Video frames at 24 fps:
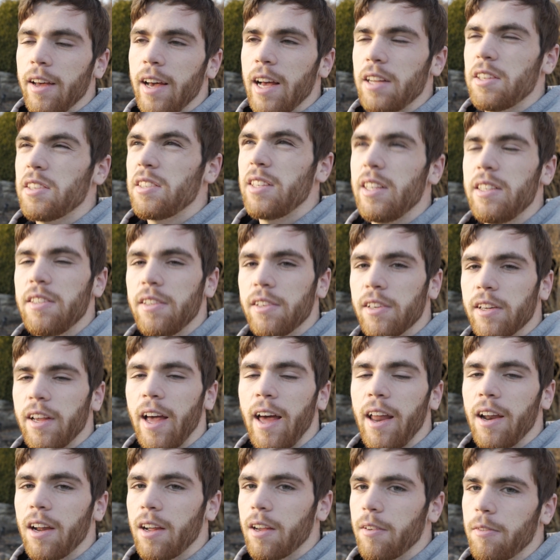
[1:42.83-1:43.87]
It's just easier to
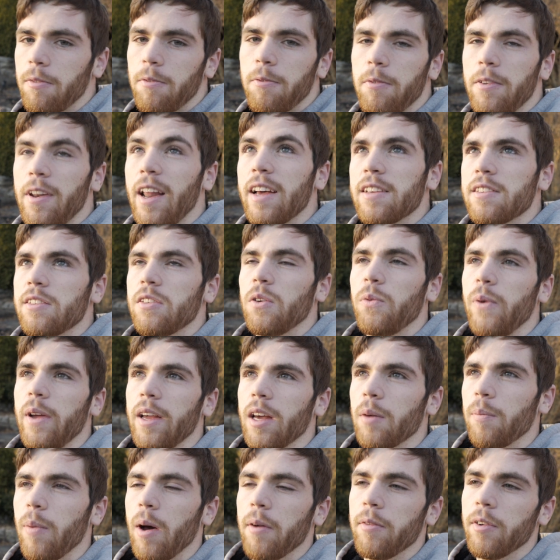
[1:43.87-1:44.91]
kind of finesse the
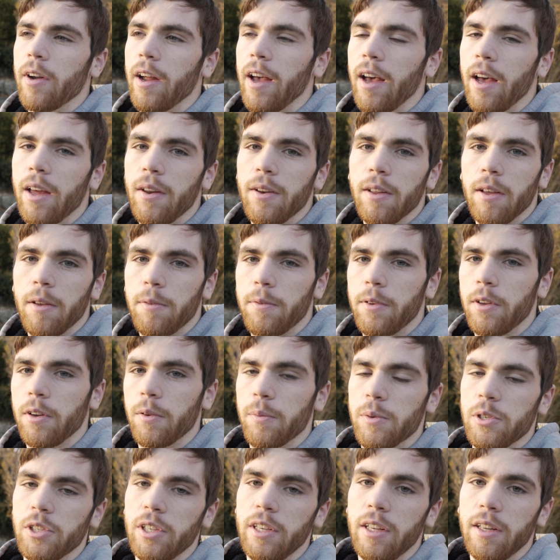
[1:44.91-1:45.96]
wing above your head if
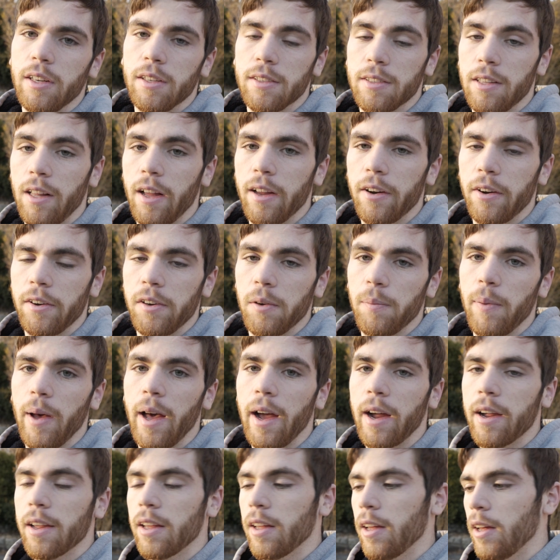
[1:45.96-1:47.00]
your machine is lighter on your
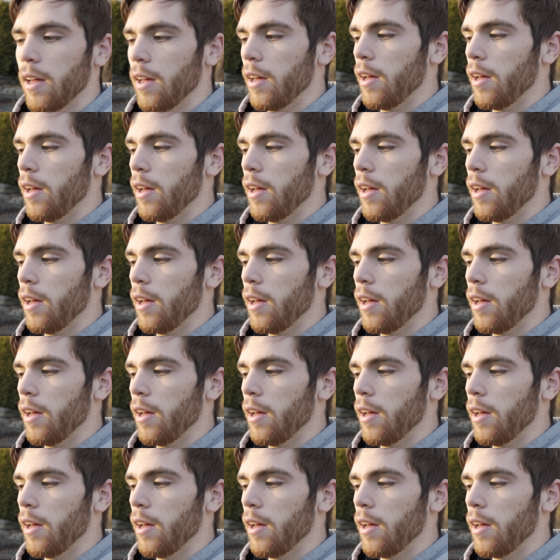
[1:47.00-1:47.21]
back.